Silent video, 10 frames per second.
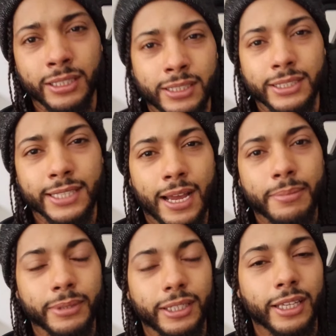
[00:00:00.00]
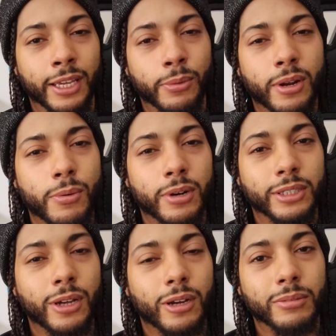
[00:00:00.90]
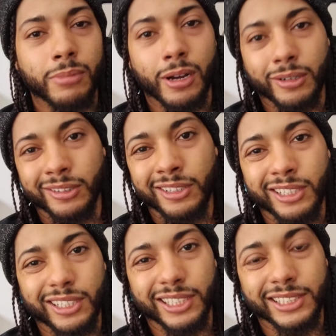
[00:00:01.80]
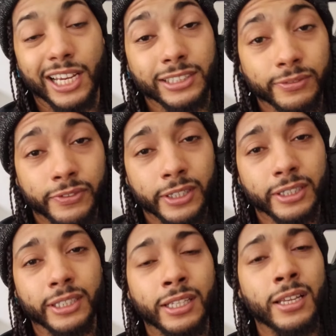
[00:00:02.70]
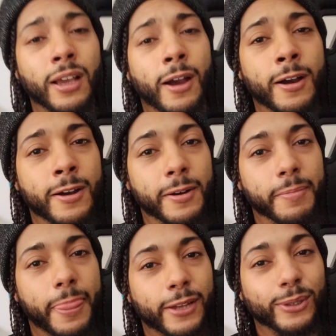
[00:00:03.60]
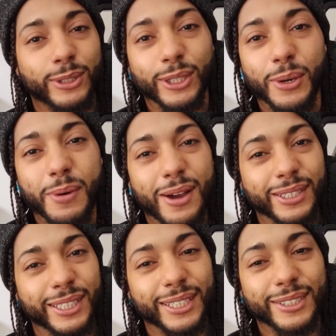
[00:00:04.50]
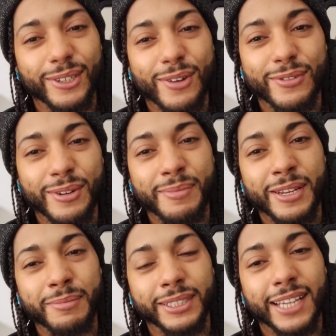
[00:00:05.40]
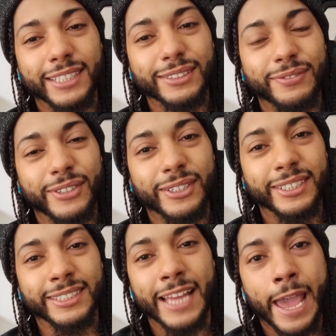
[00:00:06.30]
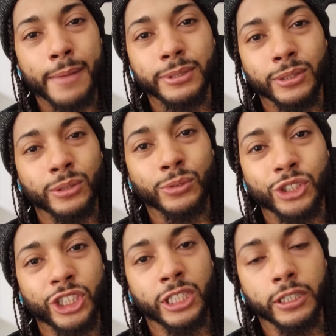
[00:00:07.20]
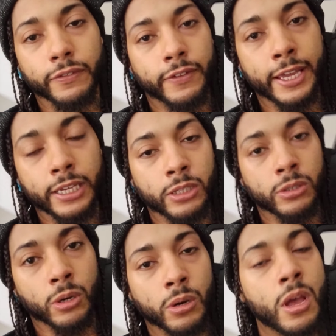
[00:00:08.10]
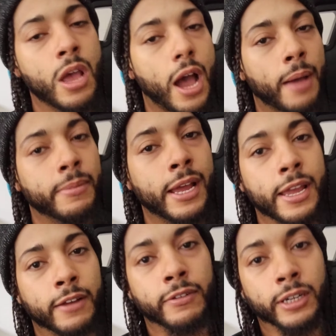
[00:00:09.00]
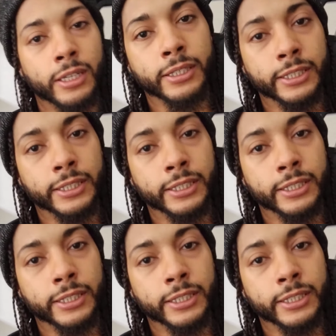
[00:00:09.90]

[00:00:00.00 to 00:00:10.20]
of this topic. And what I want to talk about is Tyson Fury. I know it took a while to get there, over a minute, but Tyson Fury is an absolute cheating fake. You know, I'm not ever going to